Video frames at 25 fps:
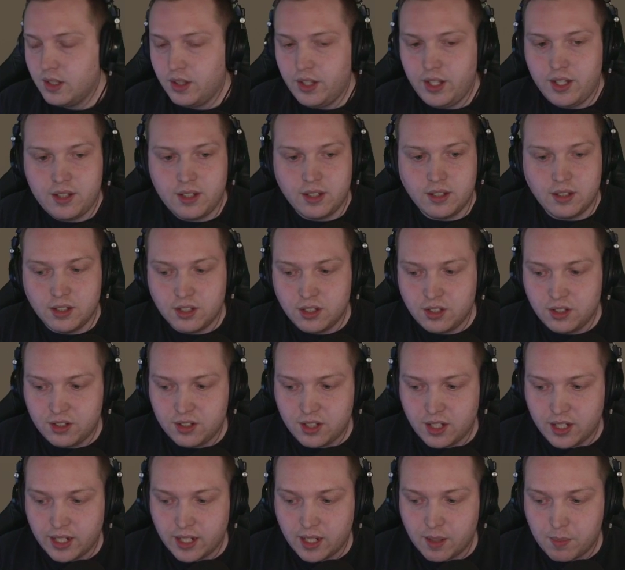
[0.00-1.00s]
This is a
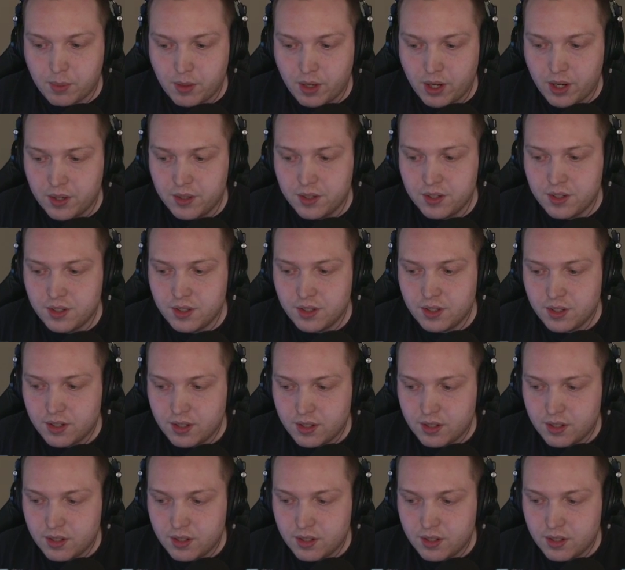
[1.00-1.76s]
stunning approach.